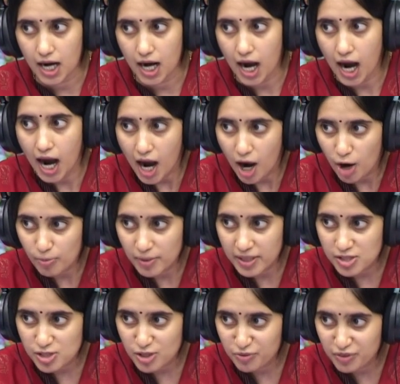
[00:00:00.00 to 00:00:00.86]
how
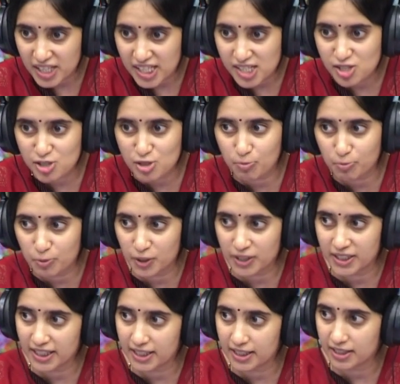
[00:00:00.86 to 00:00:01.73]
much of each to
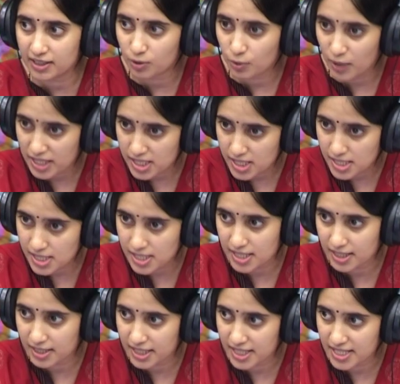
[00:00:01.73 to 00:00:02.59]
put in the
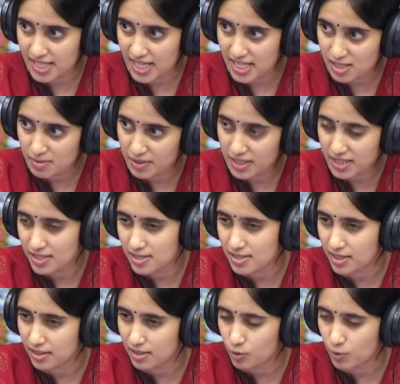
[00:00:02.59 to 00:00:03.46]
questions and the assessment?
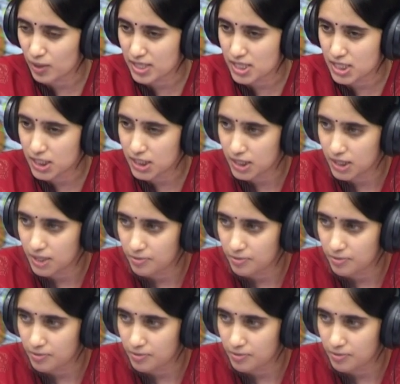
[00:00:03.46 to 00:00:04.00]
Is that the question?